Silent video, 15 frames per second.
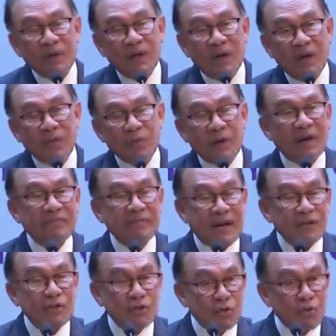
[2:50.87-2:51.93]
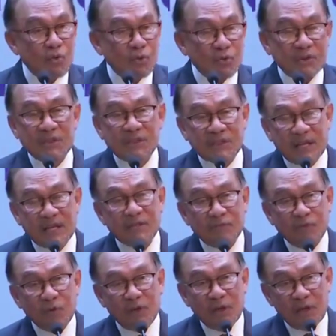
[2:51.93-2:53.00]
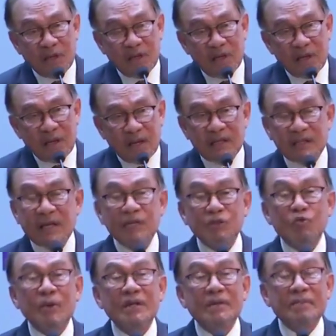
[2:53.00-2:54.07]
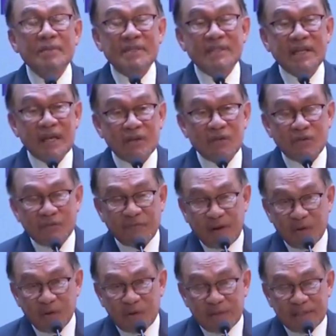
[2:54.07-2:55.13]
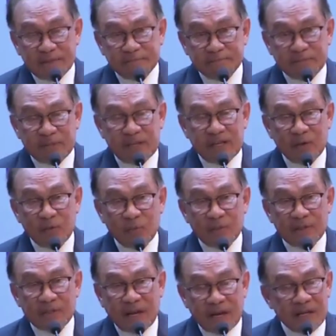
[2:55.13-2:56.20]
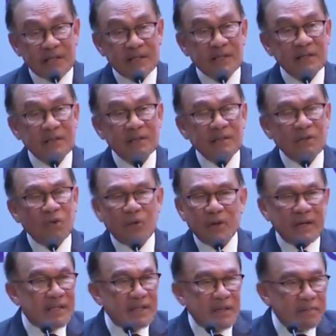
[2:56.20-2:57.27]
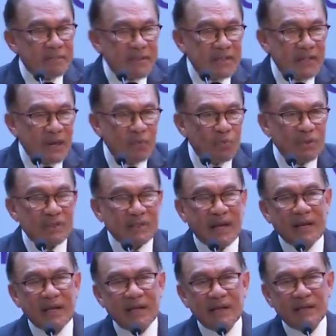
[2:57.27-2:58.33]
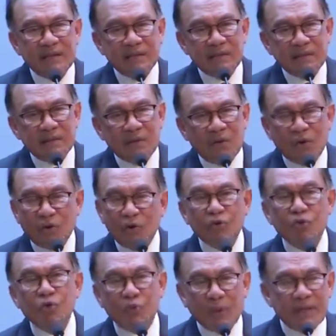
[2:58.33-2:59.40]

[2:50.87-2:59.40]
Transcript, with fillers: Uh, we have done so successfully, at least, at least 20% of our trade with China, or 18% with Thailand, or close to